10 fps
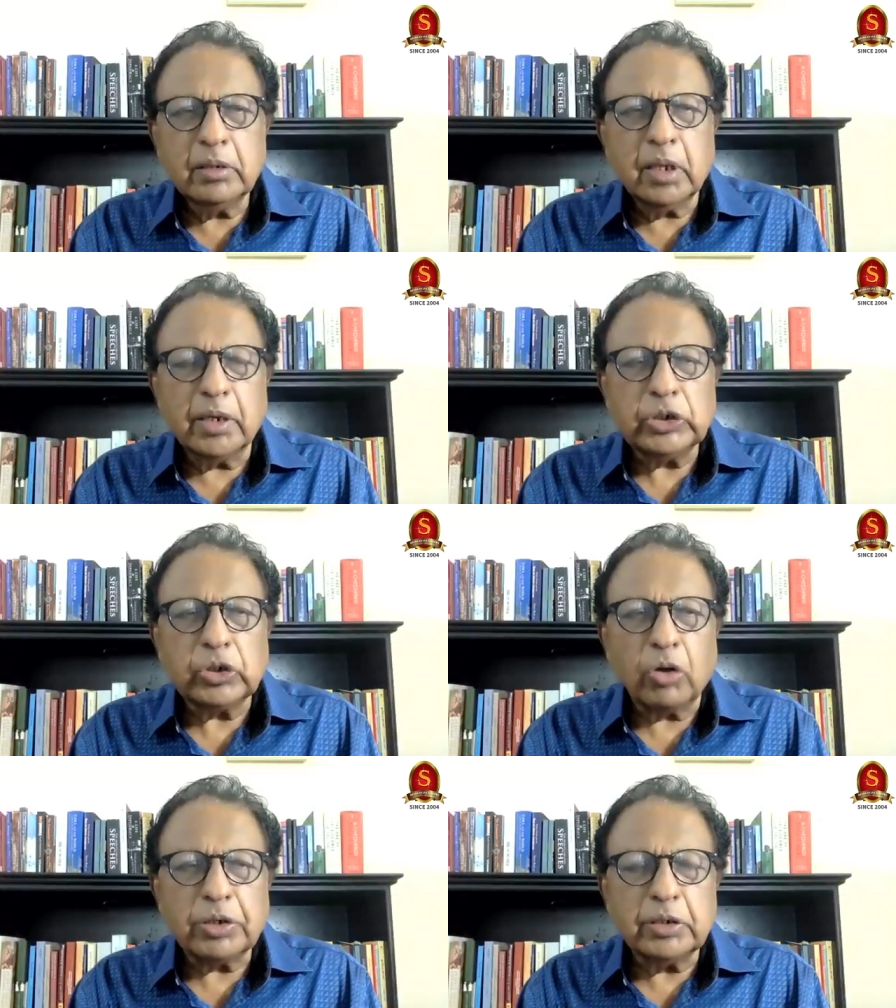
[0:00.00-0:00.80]
There is
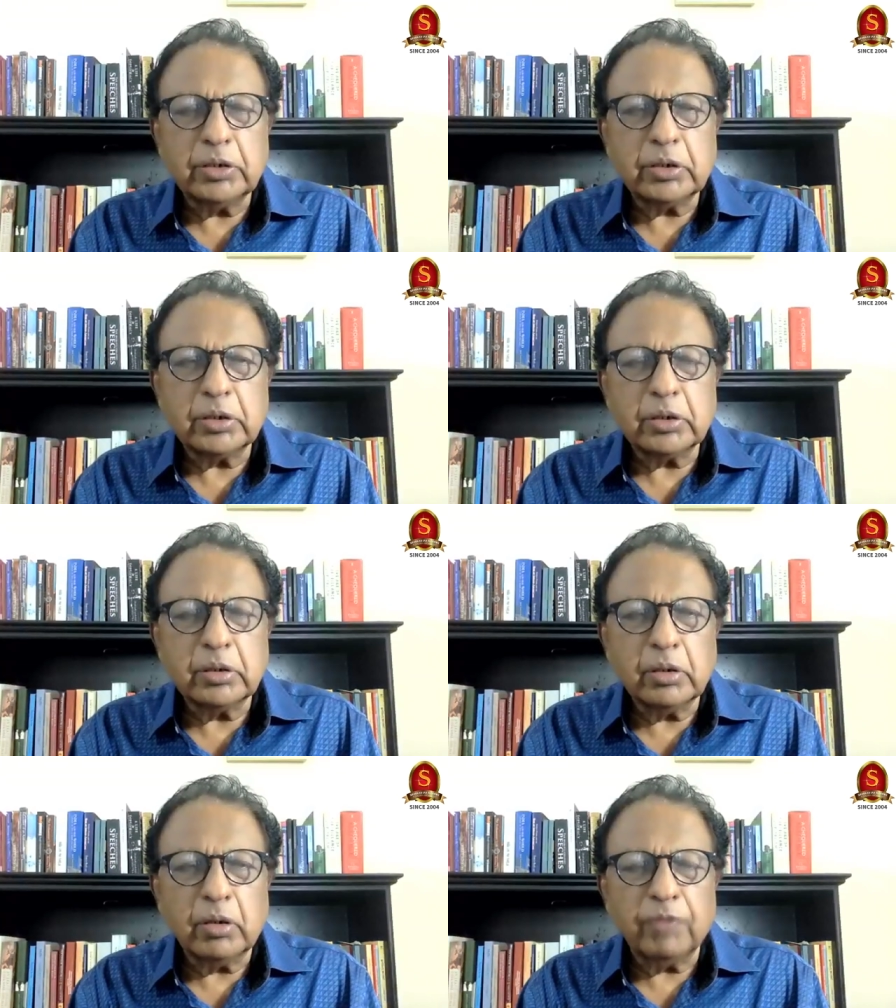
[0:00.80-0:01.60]
shortage
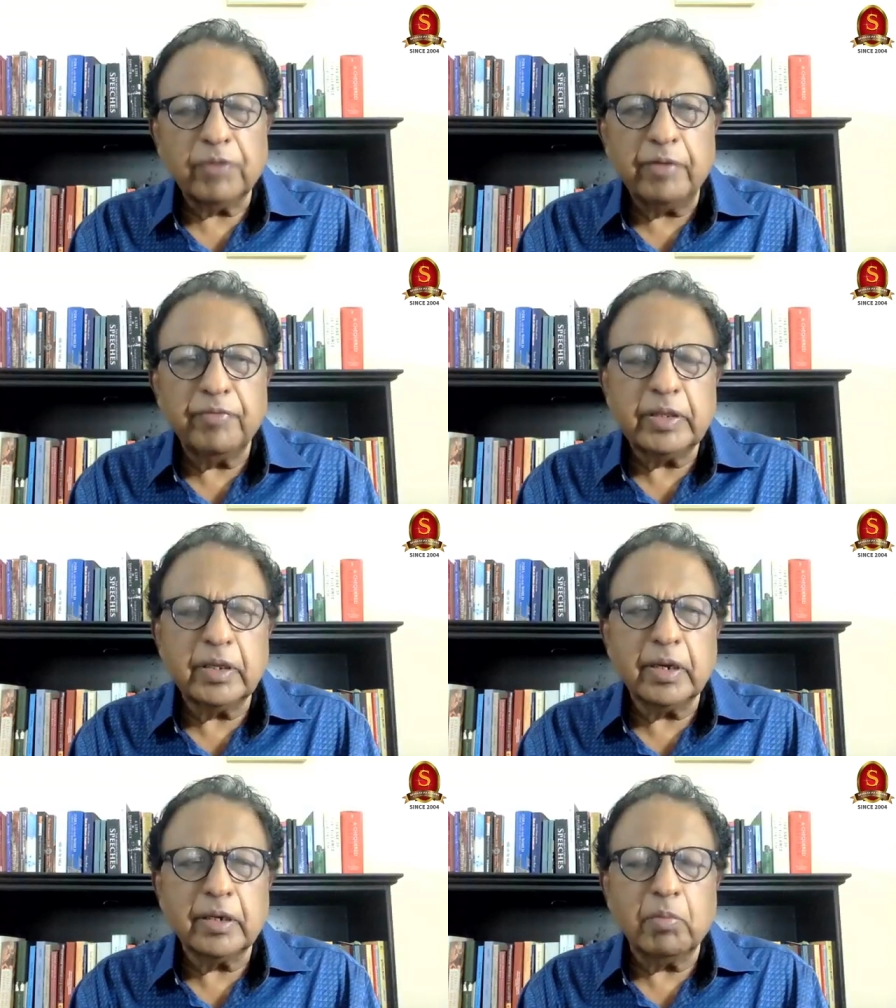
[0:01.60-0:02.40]
of
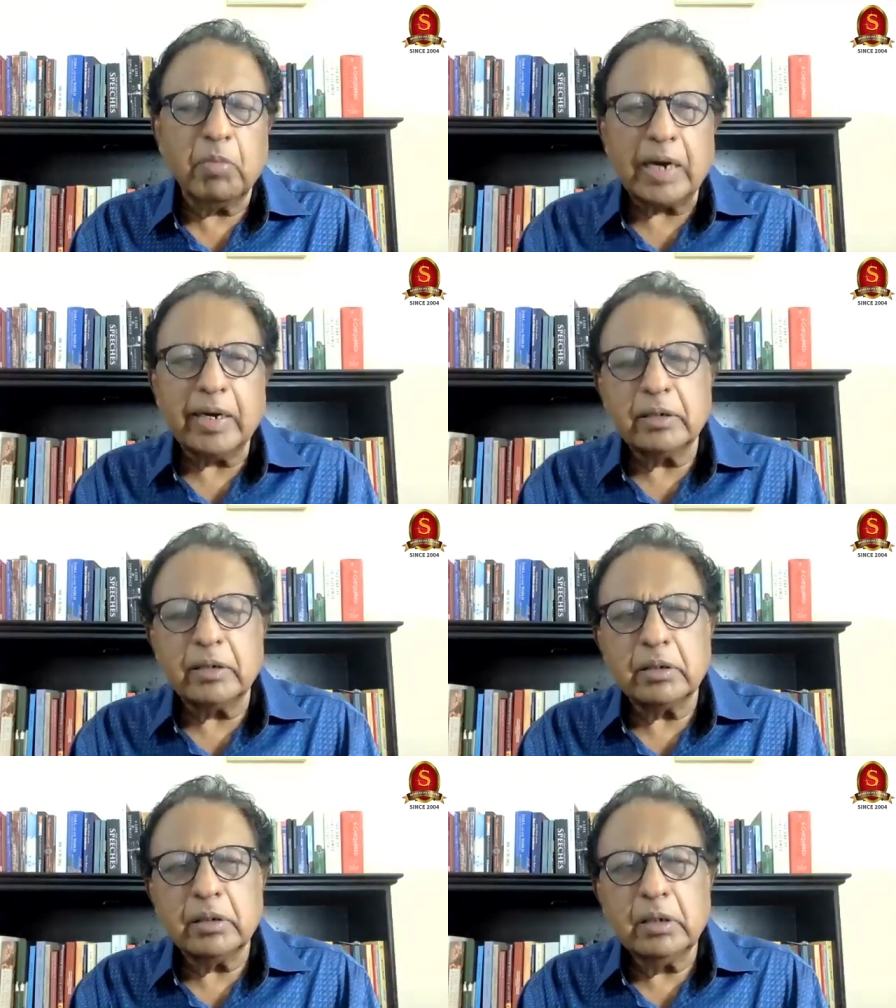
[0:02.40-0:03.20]
everything in the market,
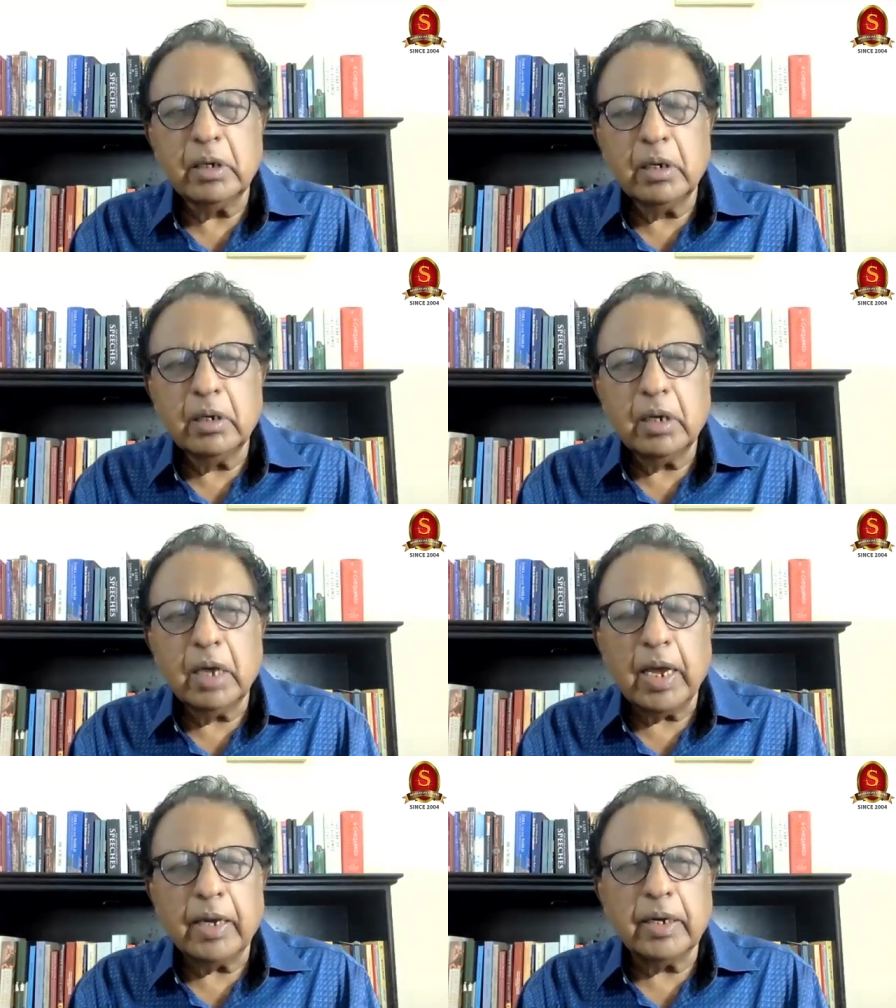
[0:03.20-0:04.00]

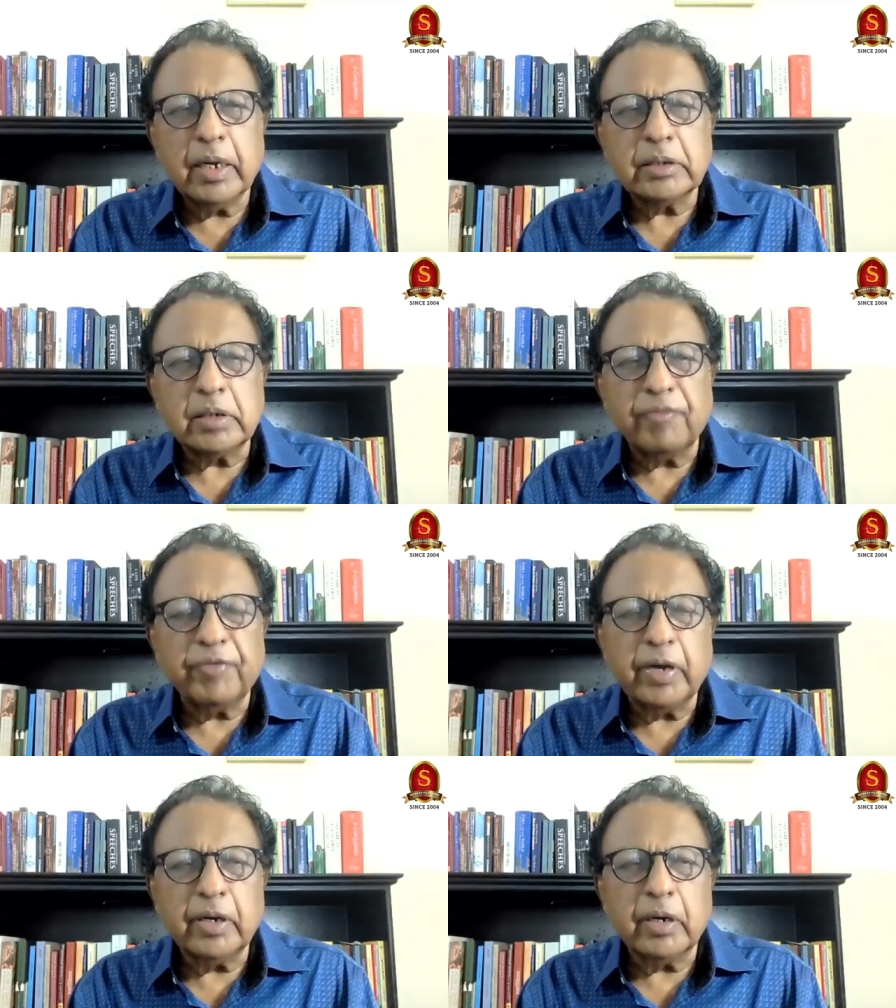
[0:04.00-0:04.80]
and uh,
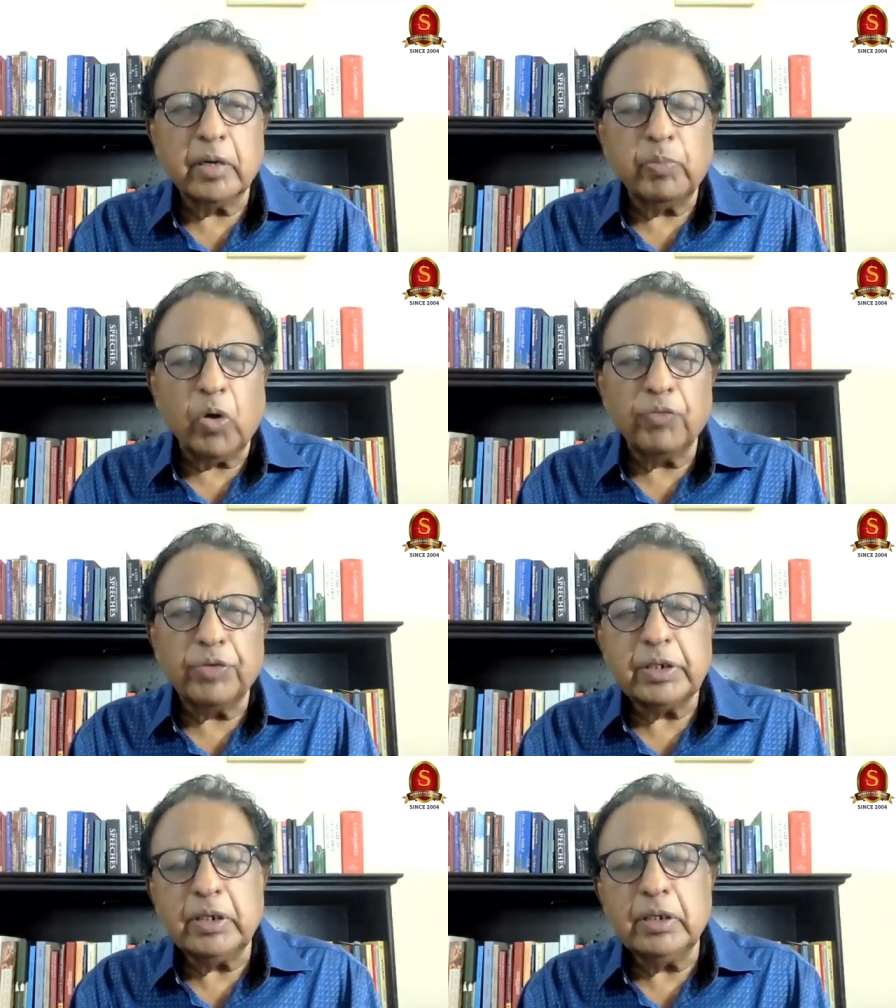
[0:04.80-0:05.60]
suffering and
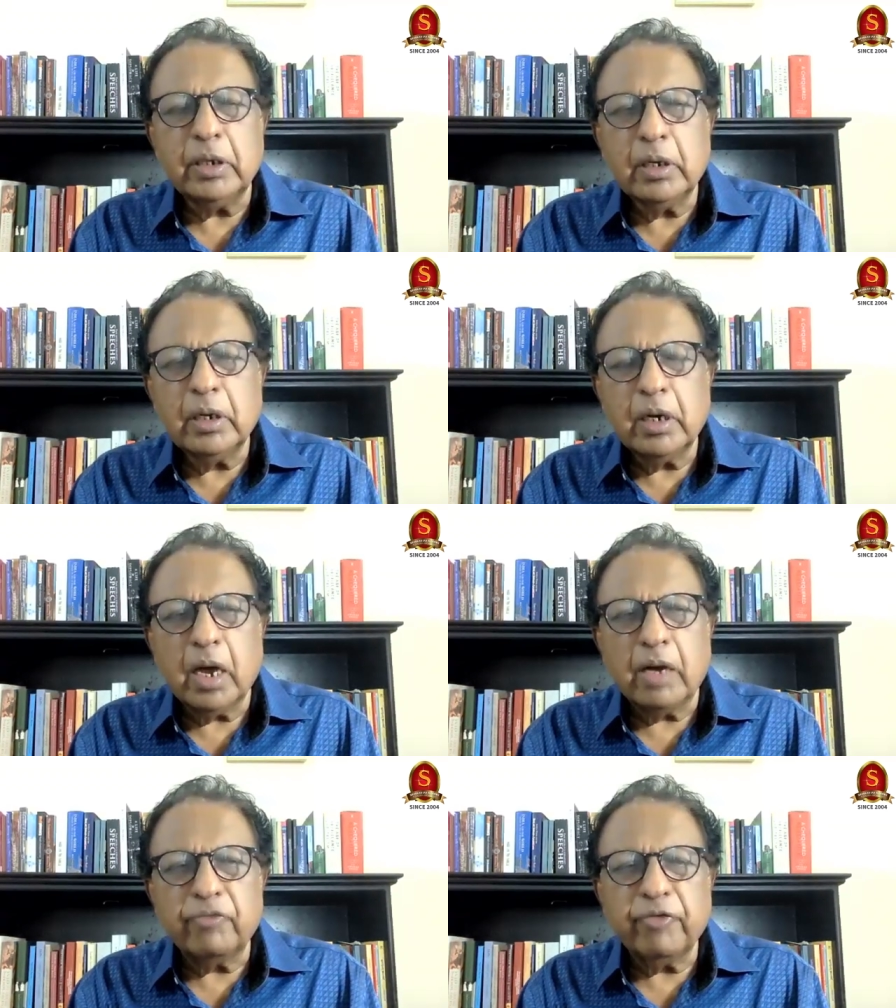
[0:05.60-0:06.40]
poverty
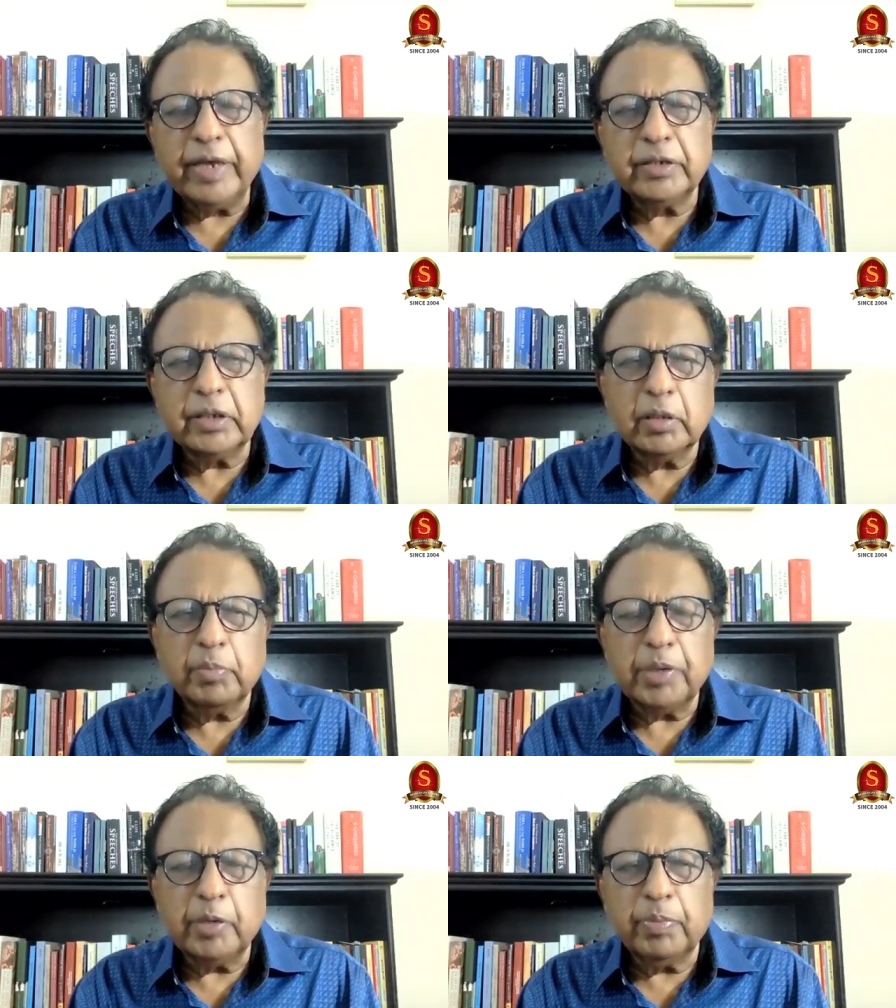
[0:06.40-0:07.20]
are facing the
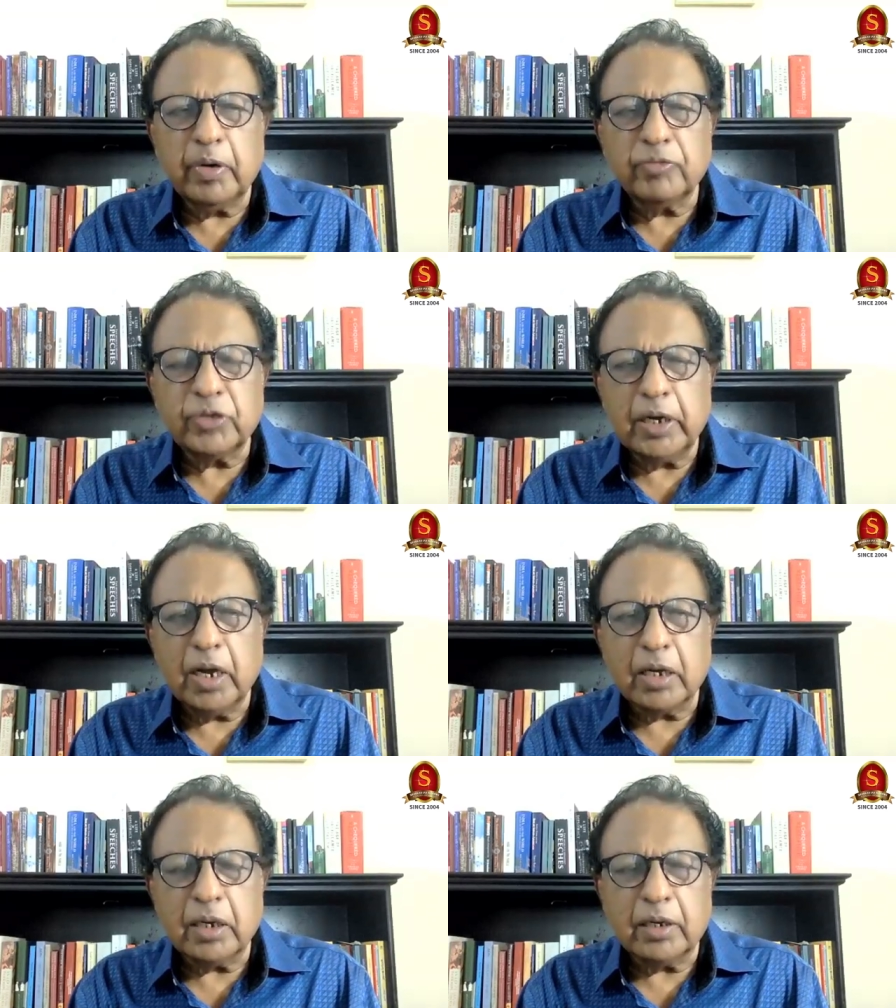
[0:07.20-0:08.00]
people of Sri
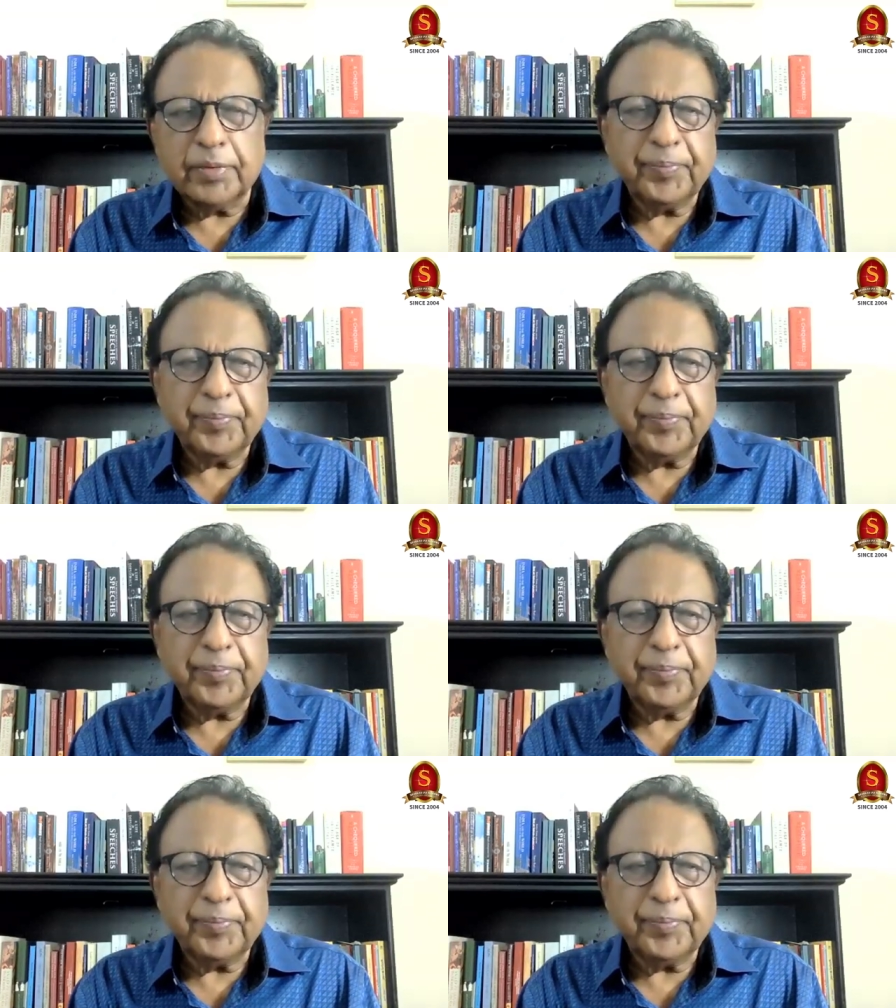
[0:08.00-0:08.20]
Lanka.